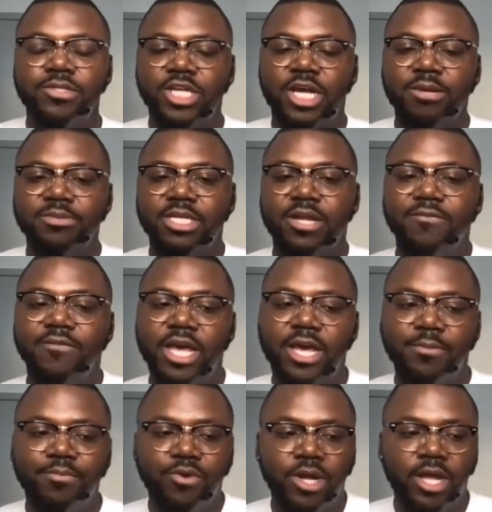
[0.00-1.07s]
the jobs that
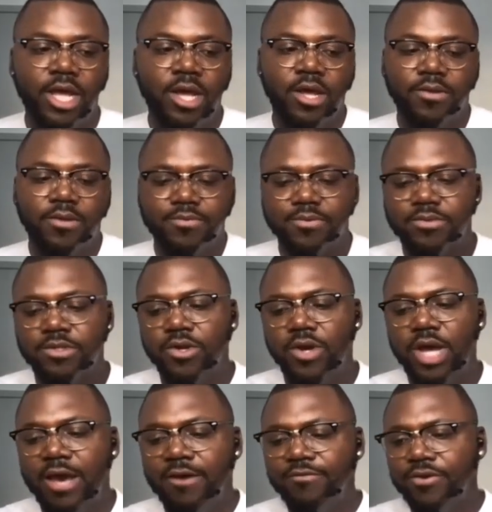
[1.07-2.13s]
I've had, pro- uh,
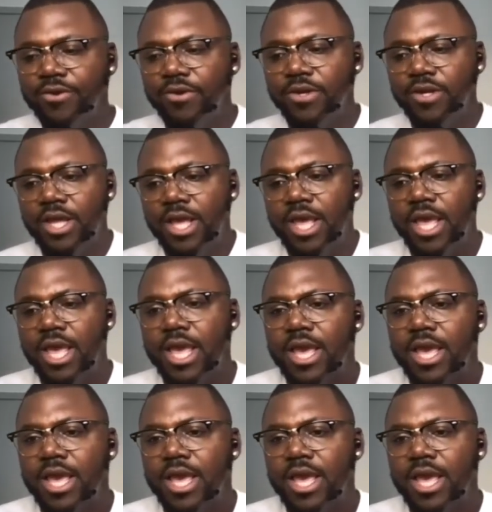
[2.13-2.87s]
you know, after.